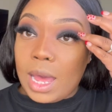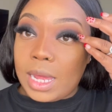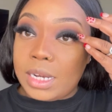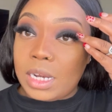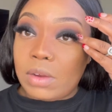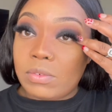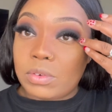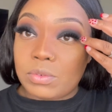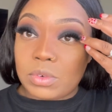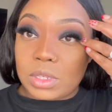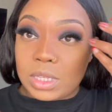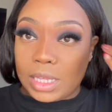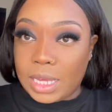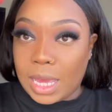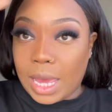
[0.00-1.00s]
never
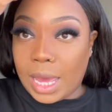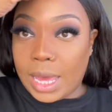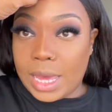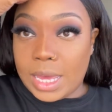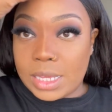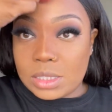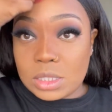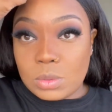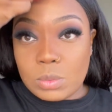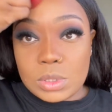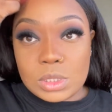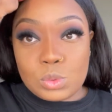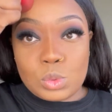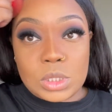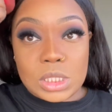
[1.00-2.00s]
really had someone
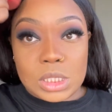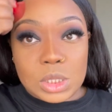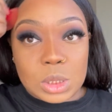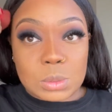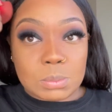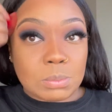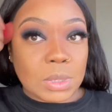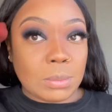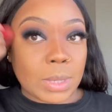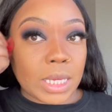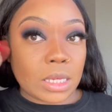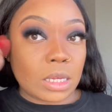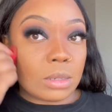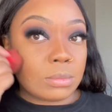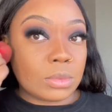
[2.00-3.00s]
to teach me
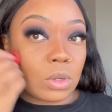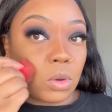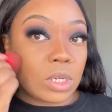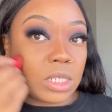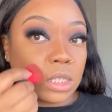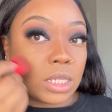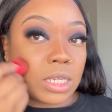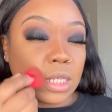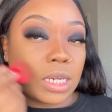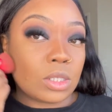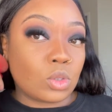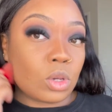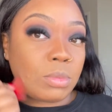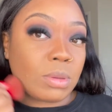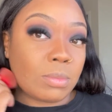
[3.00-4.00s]
makeup. The only thing that
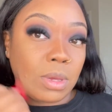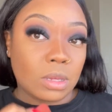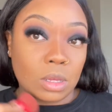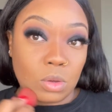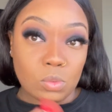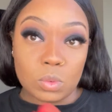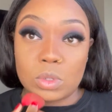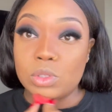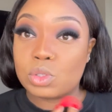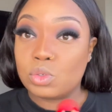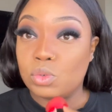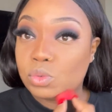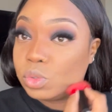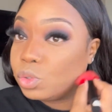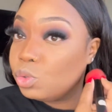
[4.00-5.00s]
taught me makeup was
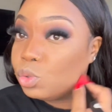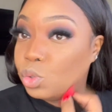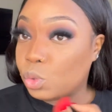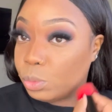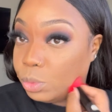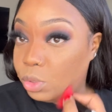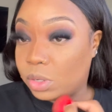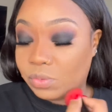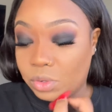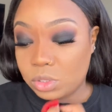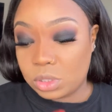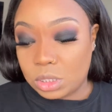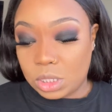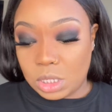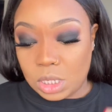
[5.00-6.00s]
YouTube
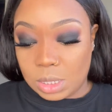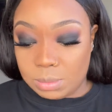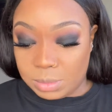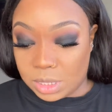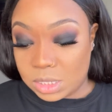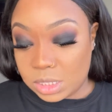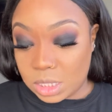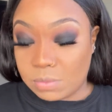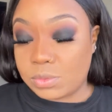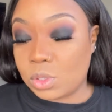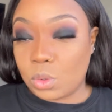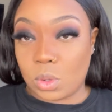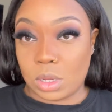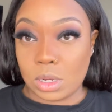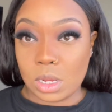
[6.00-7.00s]
University and being
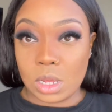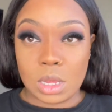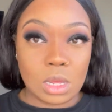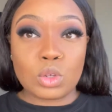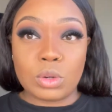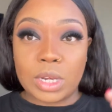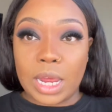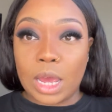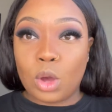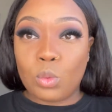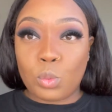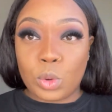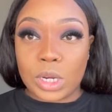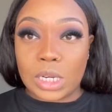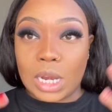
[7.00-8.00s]
self-taught. So now
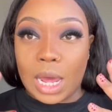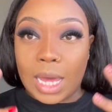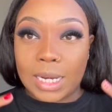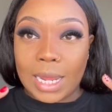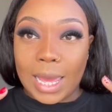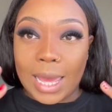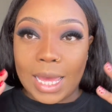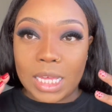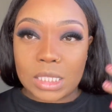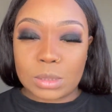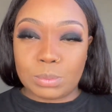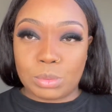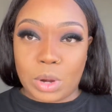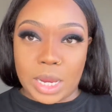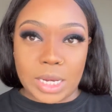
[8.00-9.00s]
we're not as
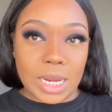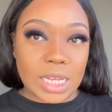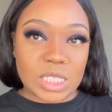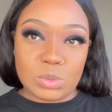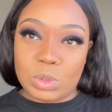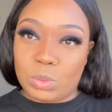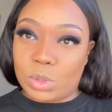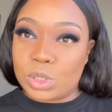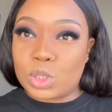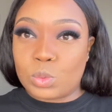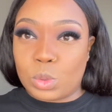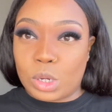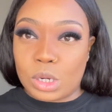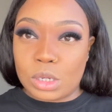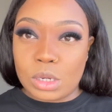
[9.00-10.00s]
bright as we once
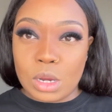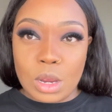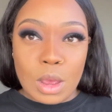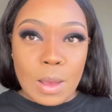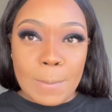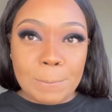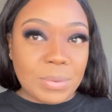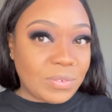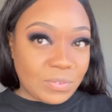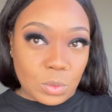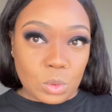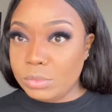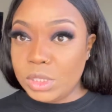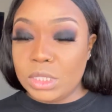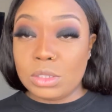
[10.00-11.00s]
were
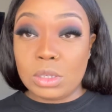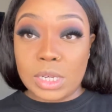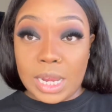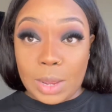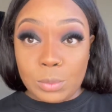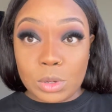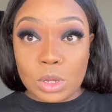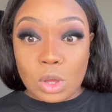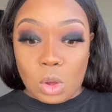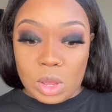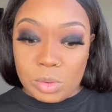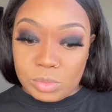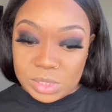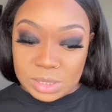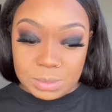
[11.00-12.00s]
before. So now I'm gonna go
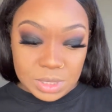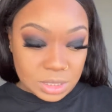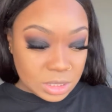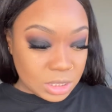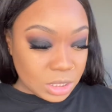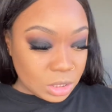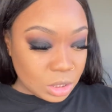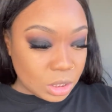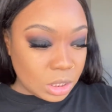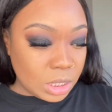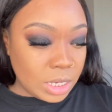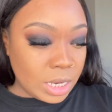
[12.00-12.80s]
in with some concealer